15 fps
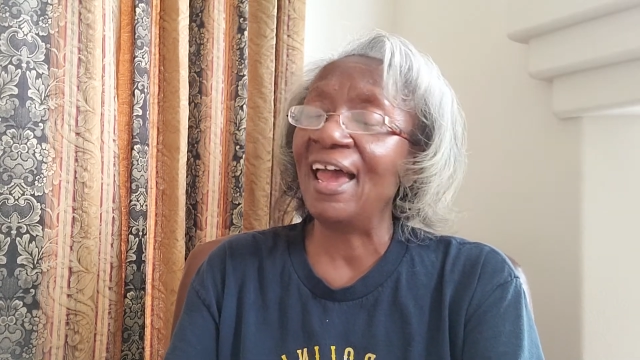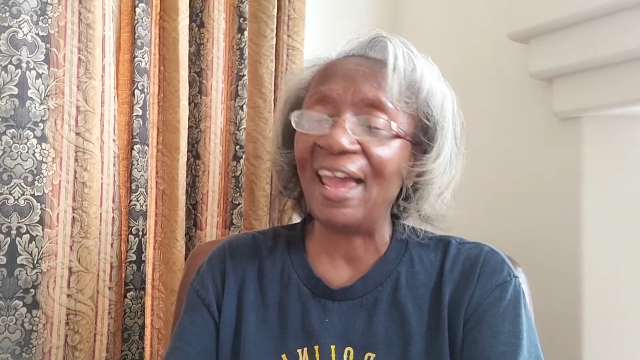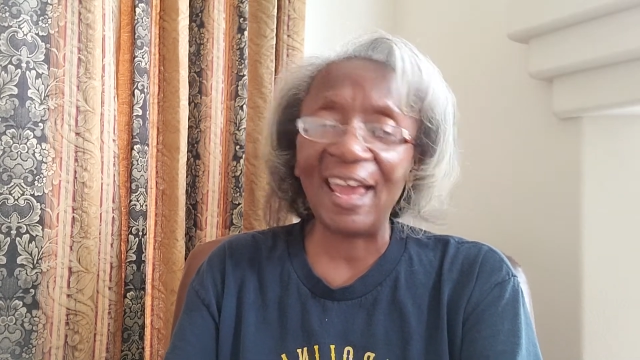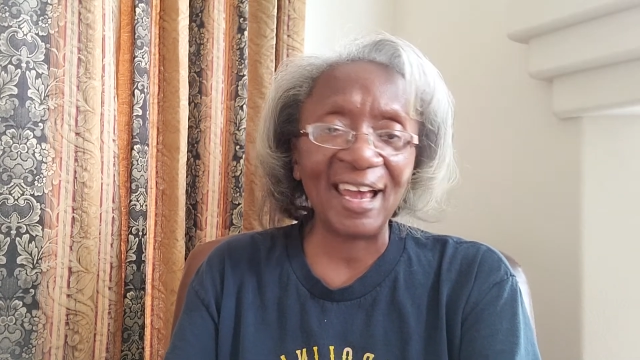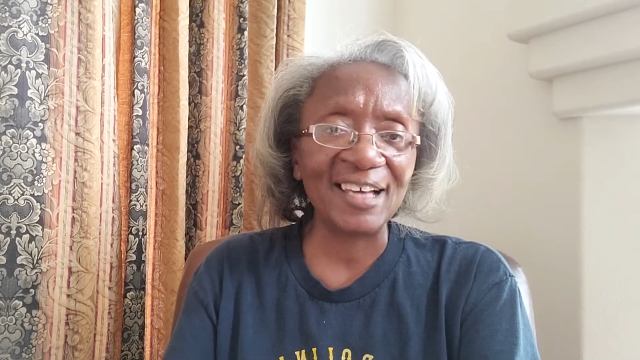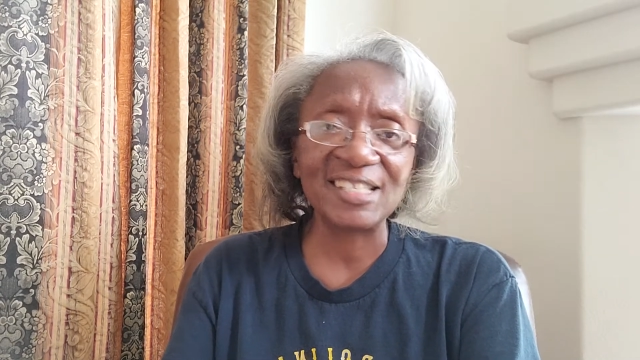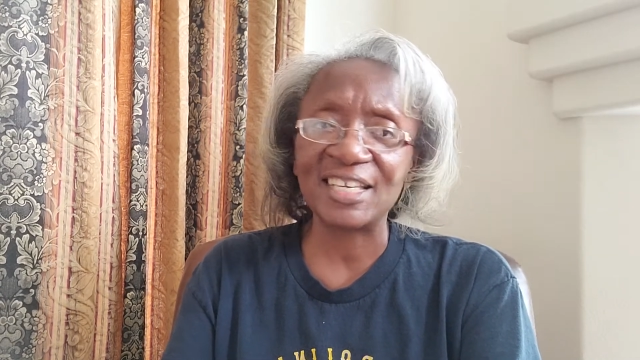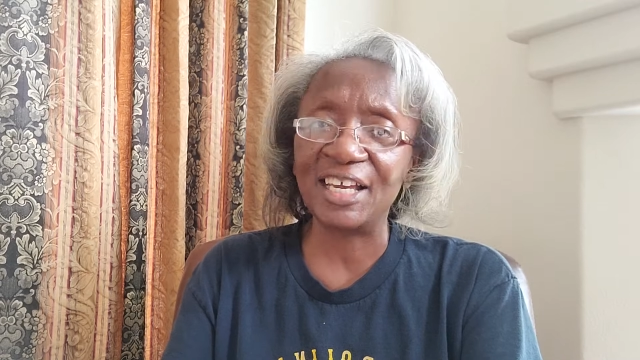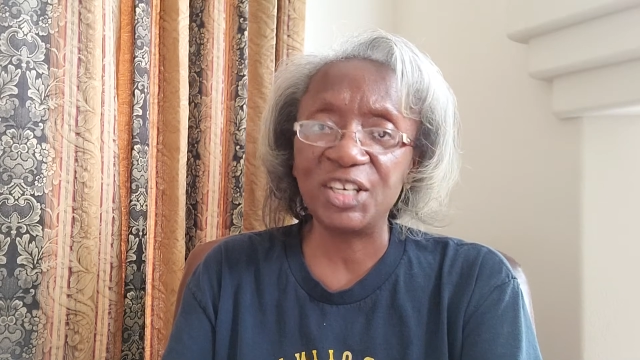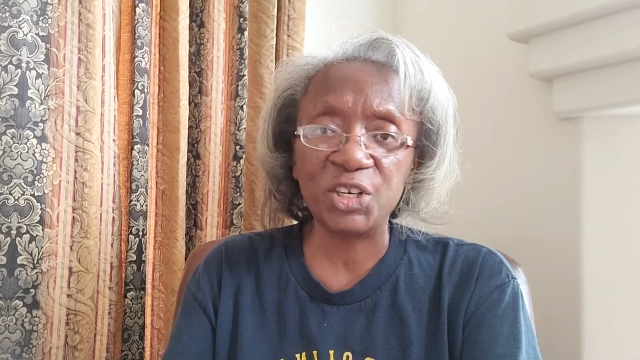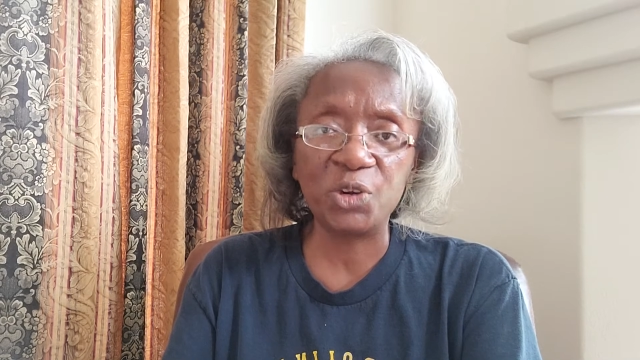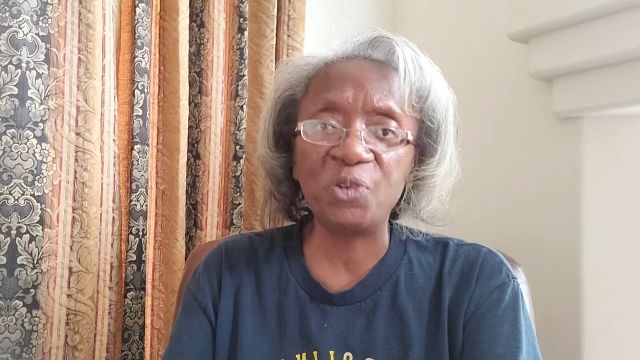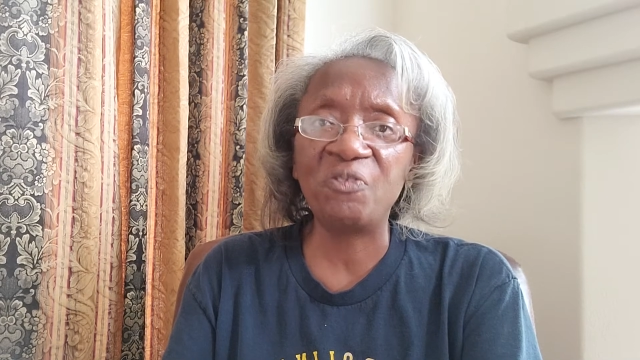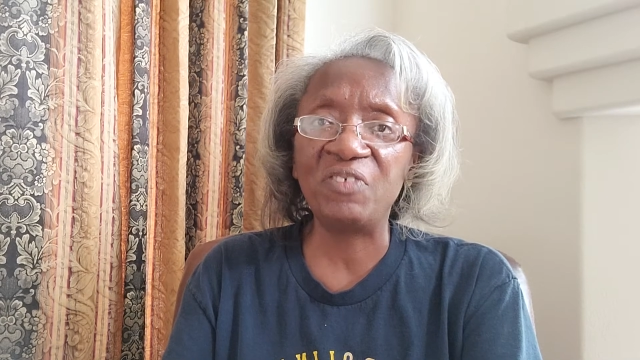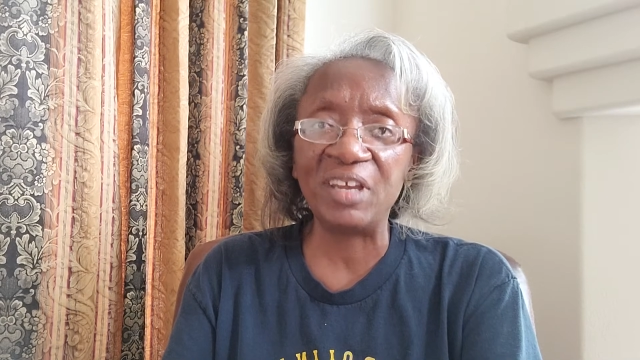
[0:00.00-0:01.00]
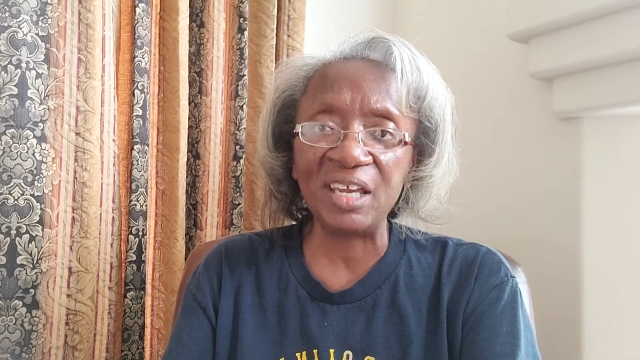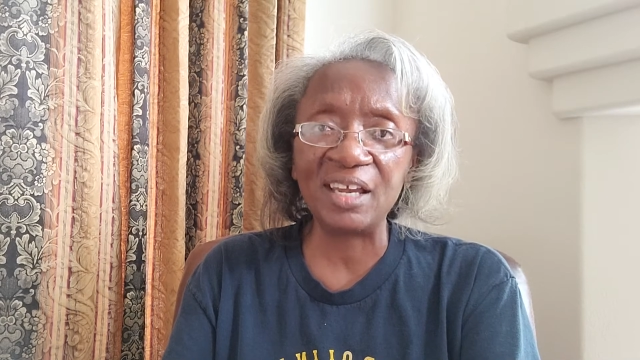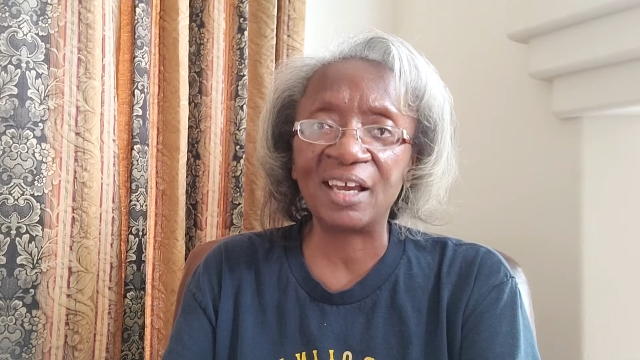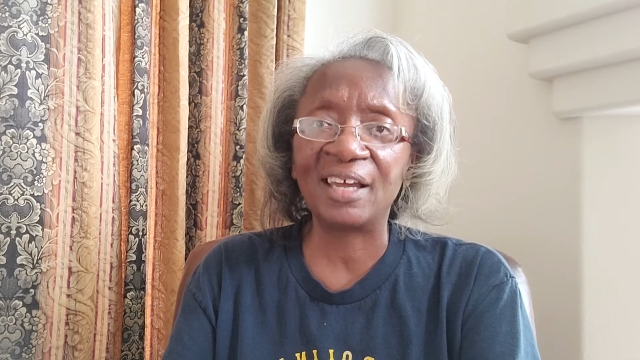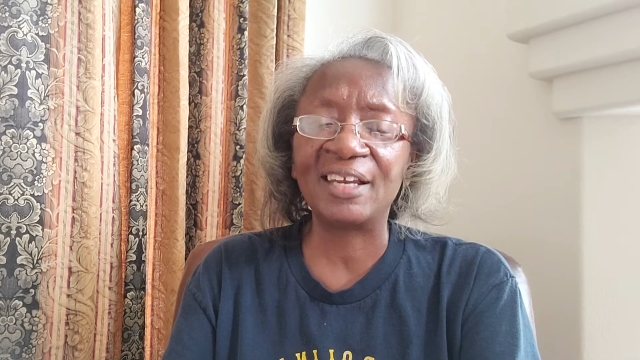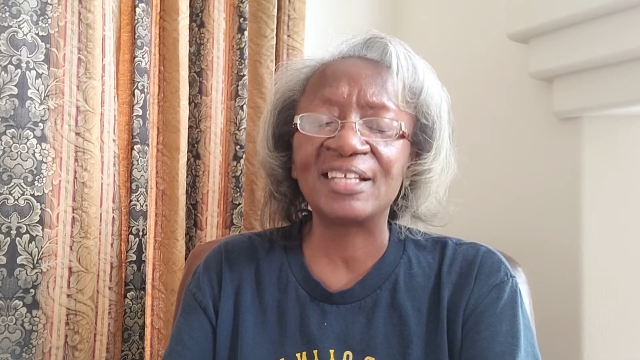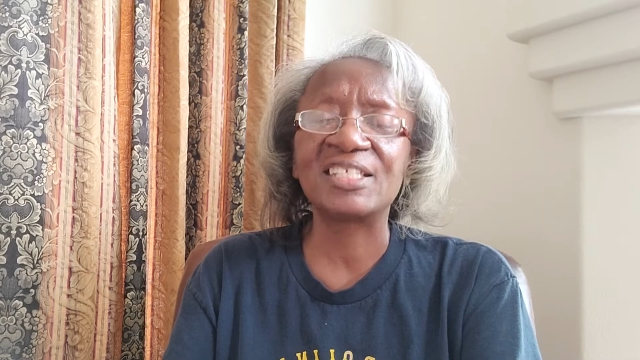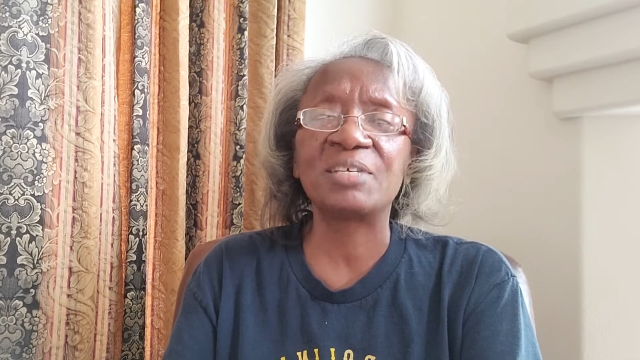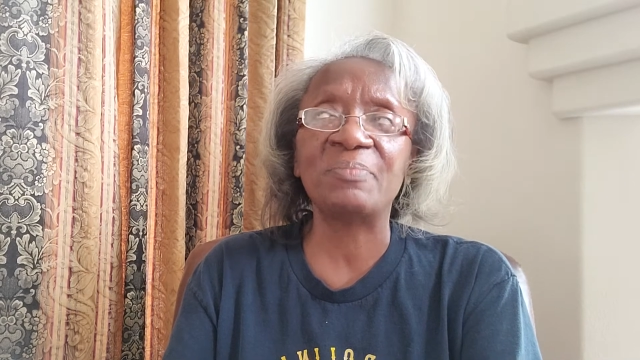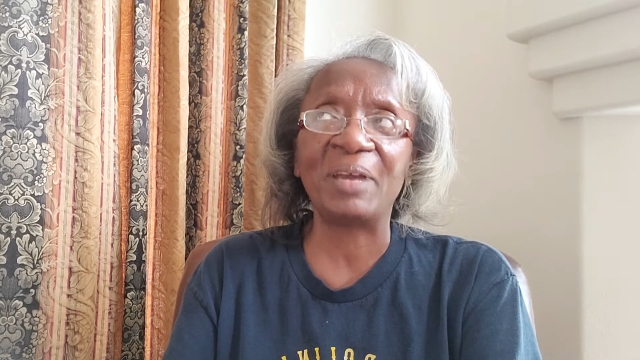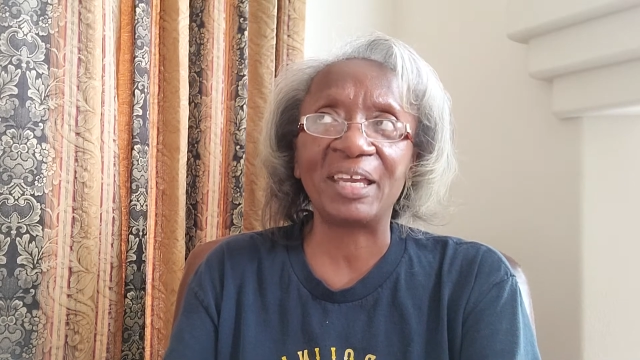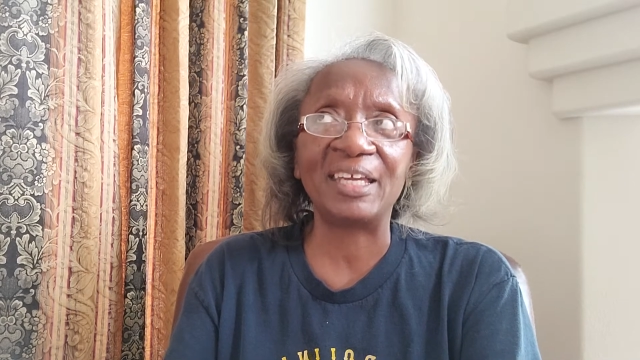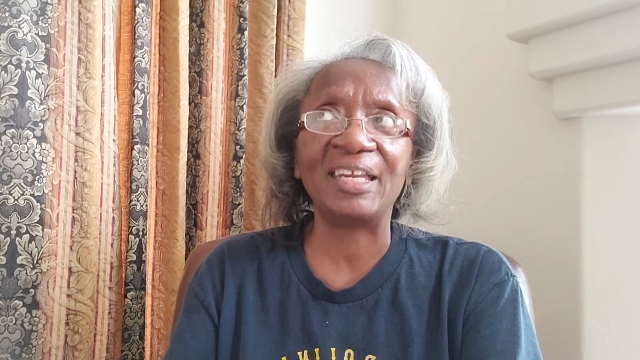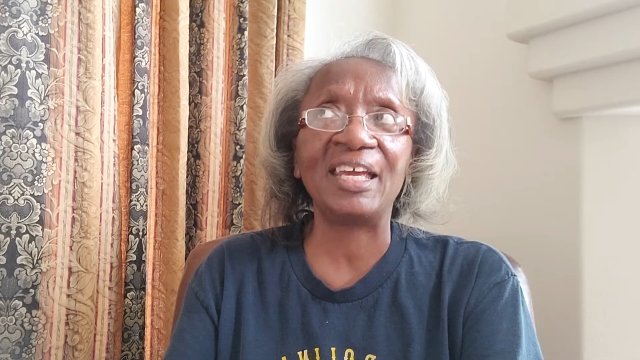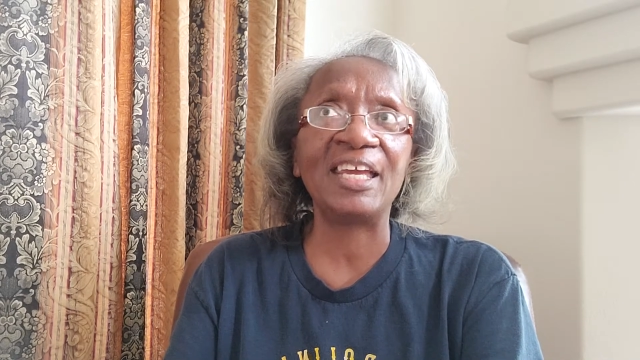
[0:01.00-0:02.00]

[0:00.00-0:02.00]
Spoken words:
as a new vegan to make it